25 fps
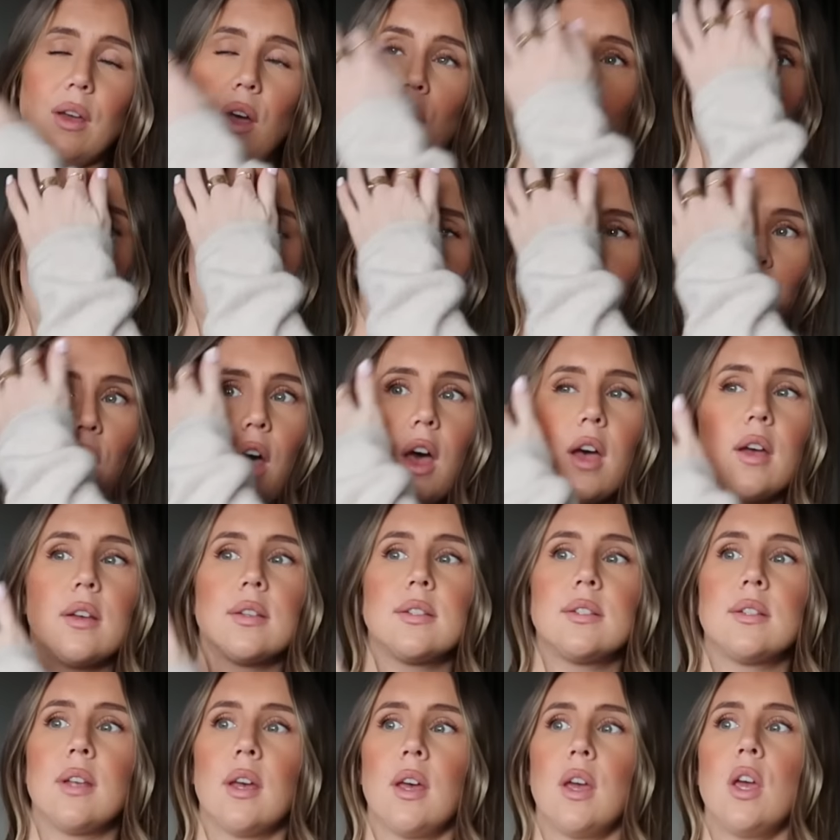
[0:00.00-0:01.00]
At
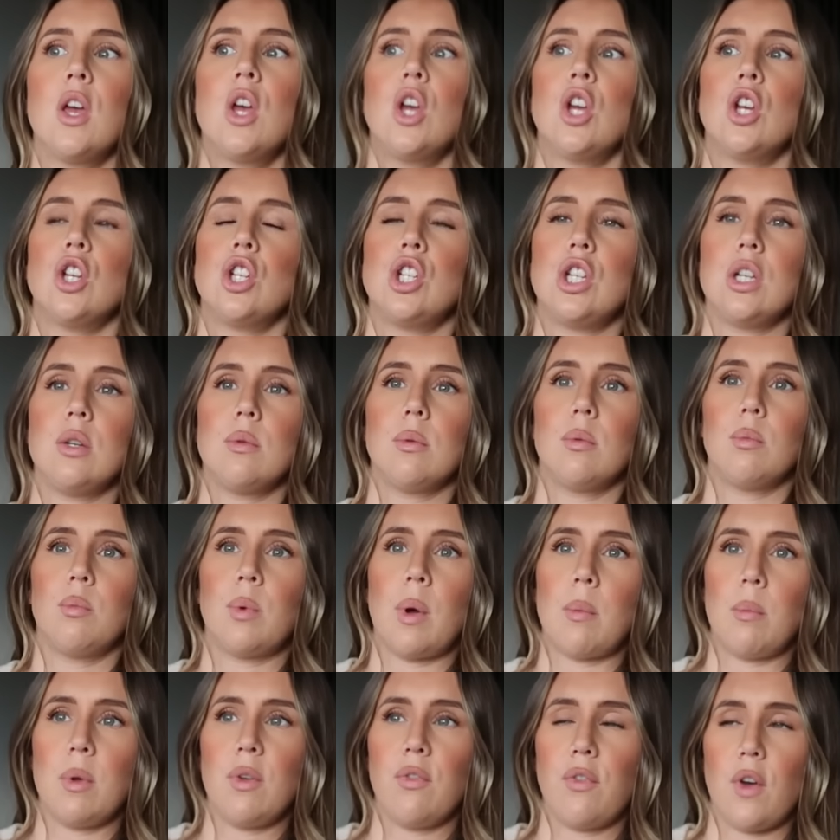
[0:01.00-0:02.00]
first,
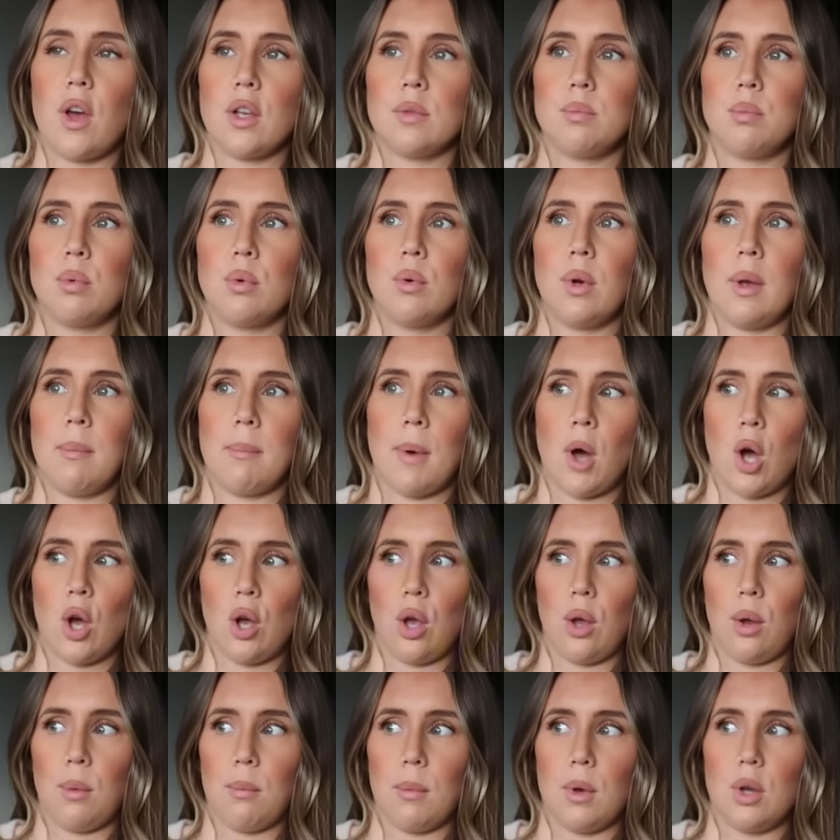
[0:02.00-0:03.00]
when we first brought him
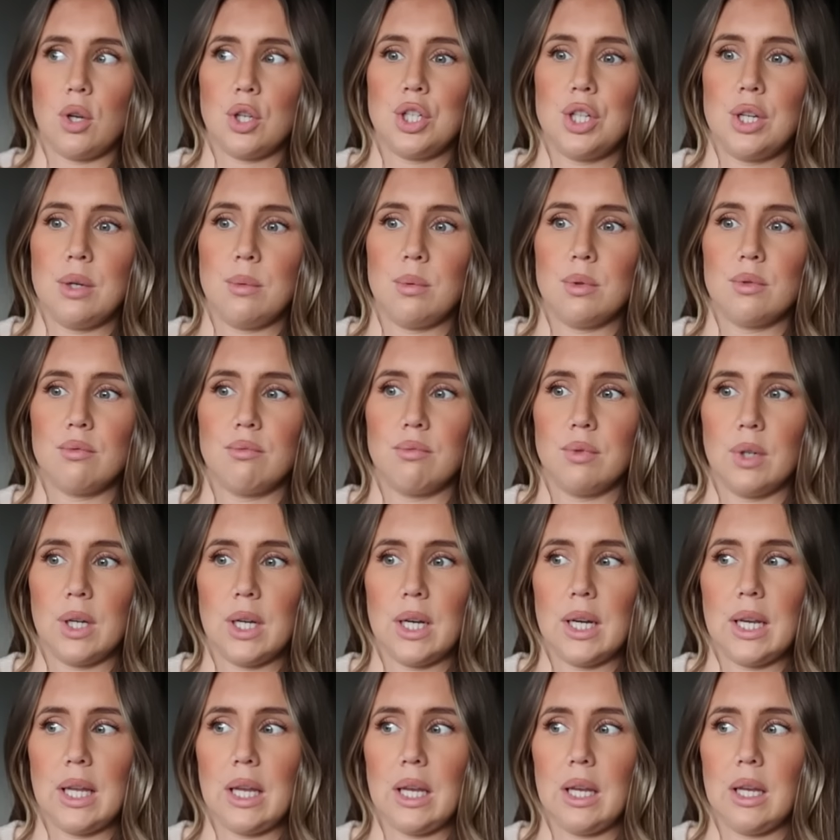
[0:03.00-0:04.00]
home, she was
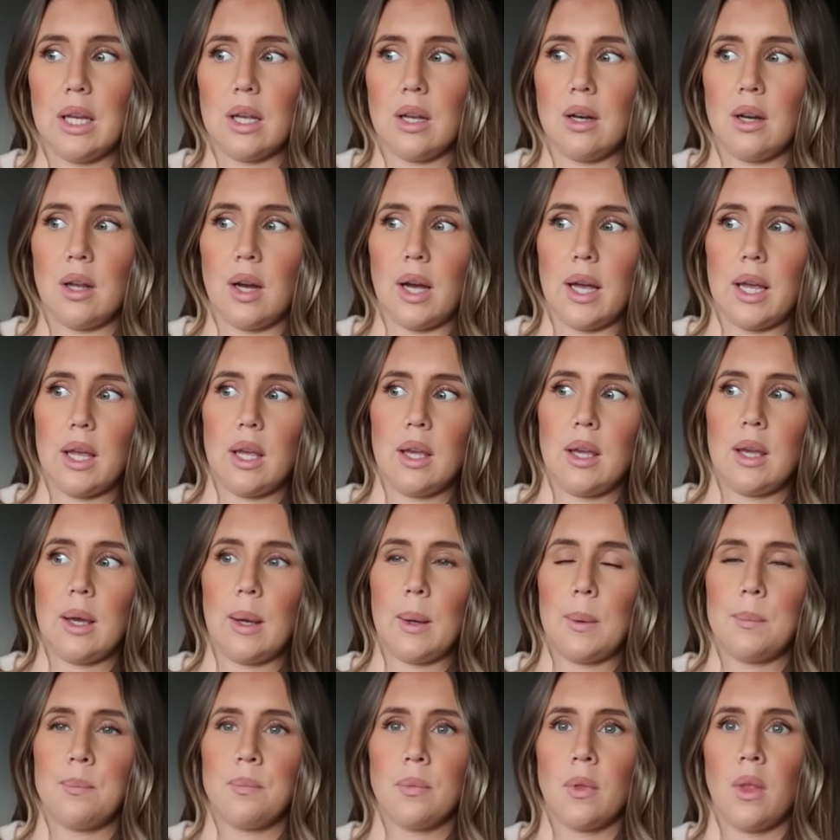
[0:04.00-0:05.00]
really
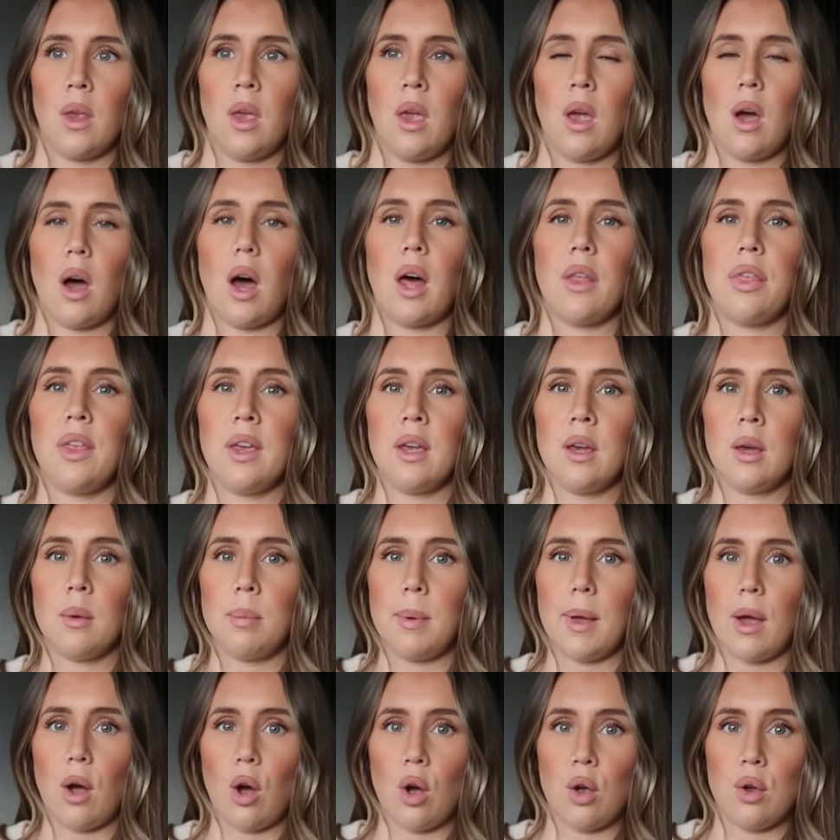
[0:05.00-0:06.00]
like, I think a
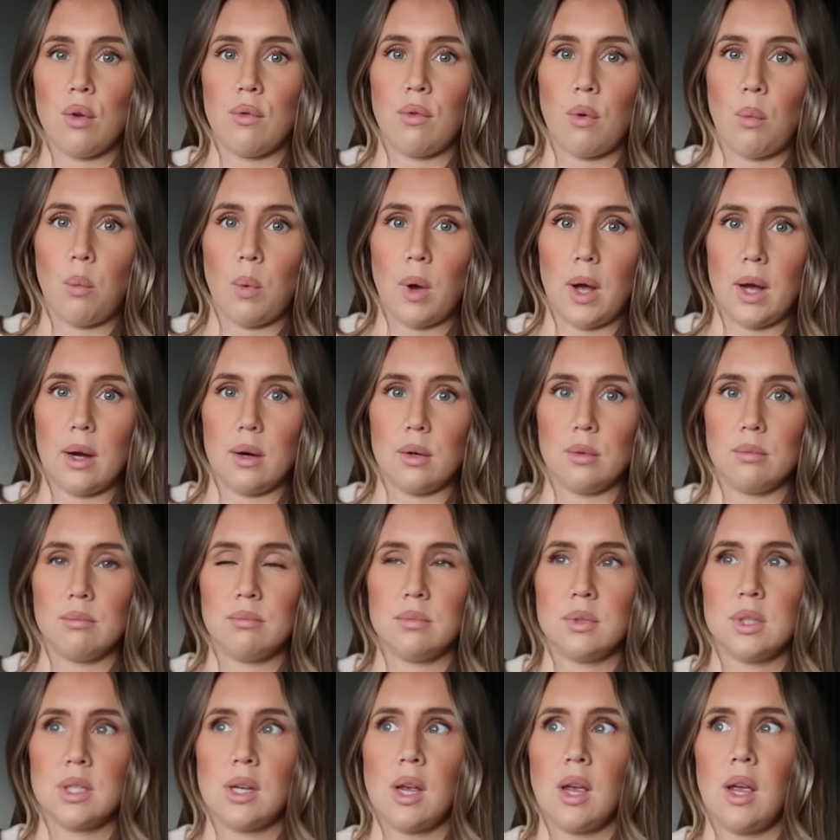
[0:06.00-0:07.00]
bit overwhelmed.